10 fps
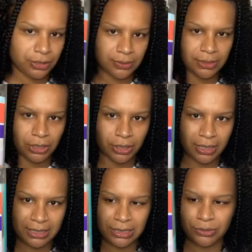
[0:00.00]
is a Target
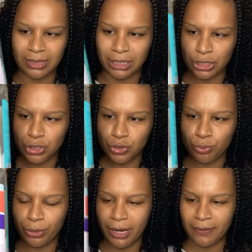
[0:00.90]
because this was like a new
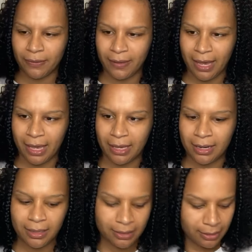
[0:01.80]
brand that they had,
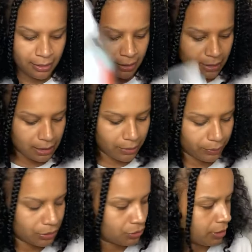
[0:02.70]
and I
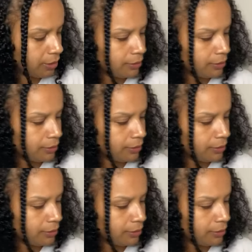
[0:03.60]
wanted to try it.